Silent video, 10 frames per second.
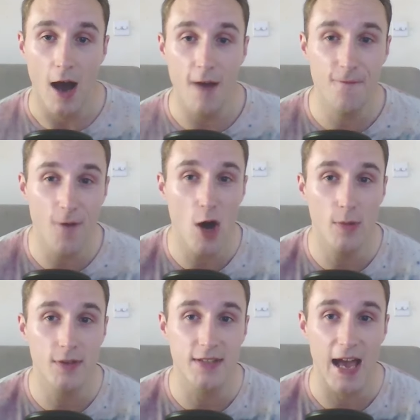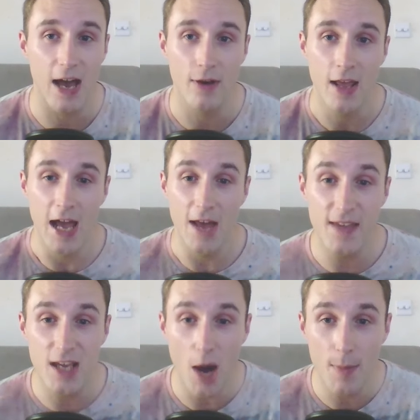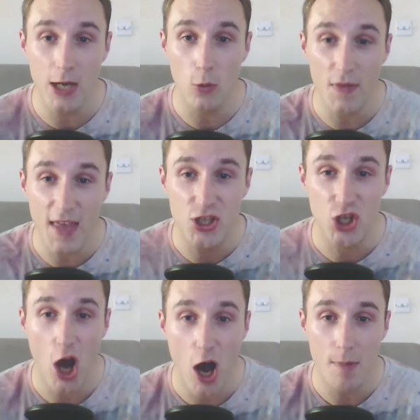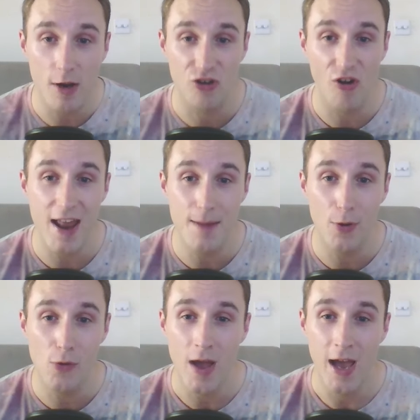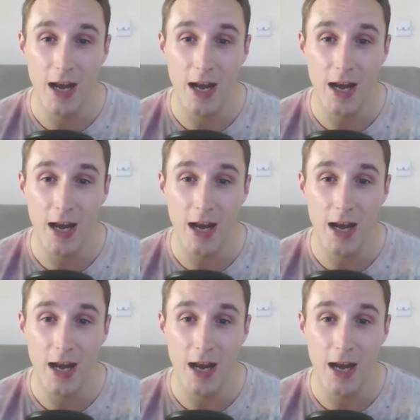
I farm them down, and they come in with a Charm Grand Ball,